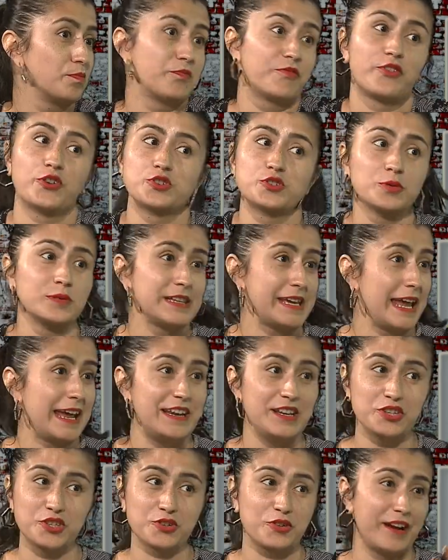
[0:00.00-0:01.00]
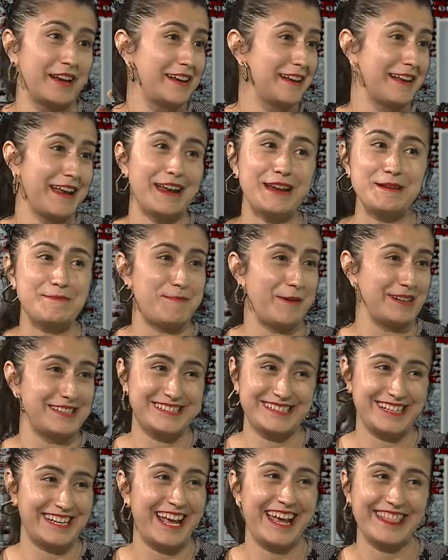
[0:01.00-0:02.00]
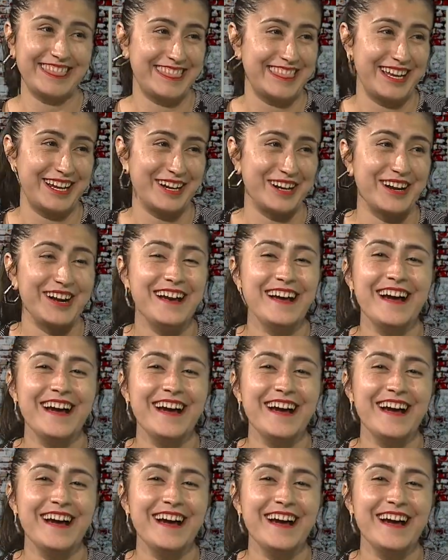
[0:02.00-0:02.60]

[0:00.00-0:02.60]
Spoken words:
virtually any train and any bus to get there.